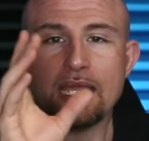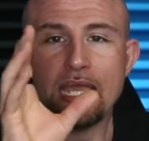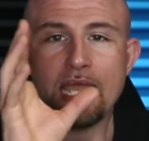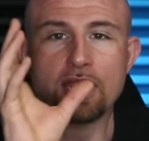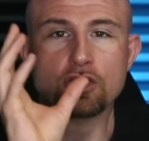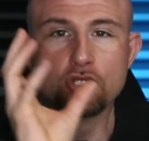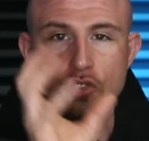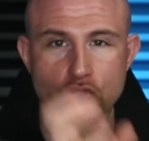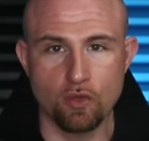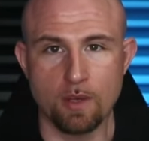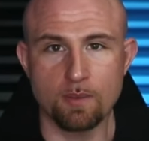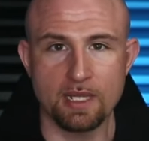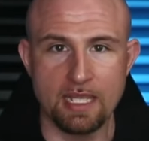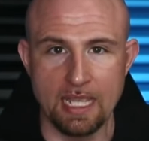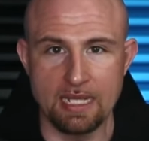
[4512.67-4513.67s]

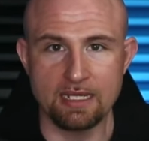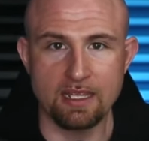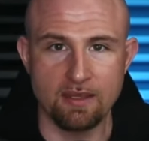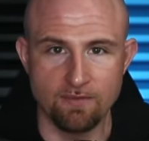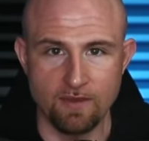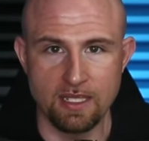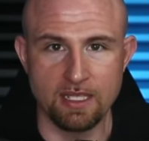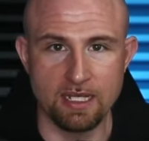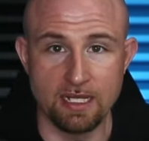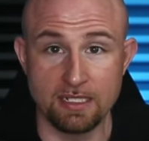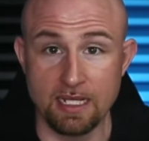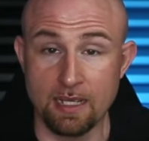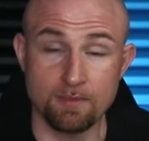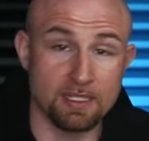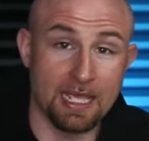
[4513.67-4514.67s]
extremely inconvenient at
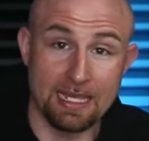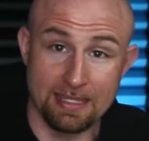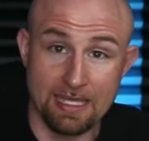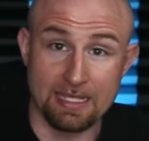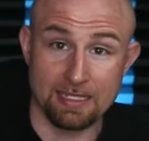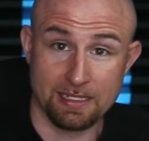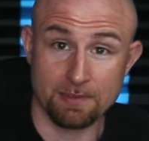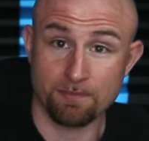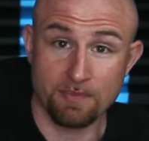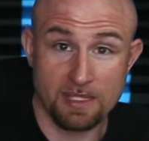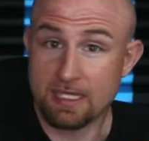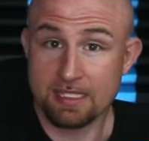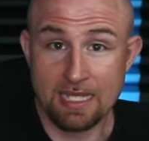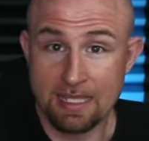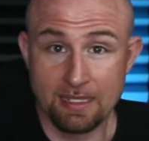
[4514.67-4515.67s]
times like this,
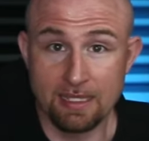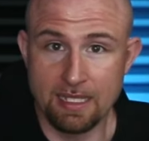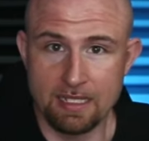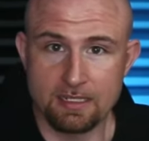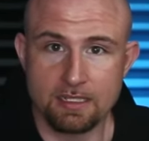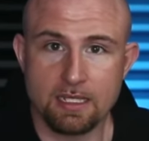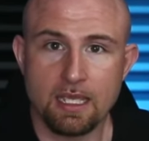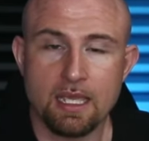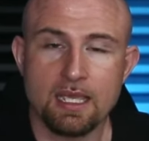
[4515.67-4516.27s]
to say the least.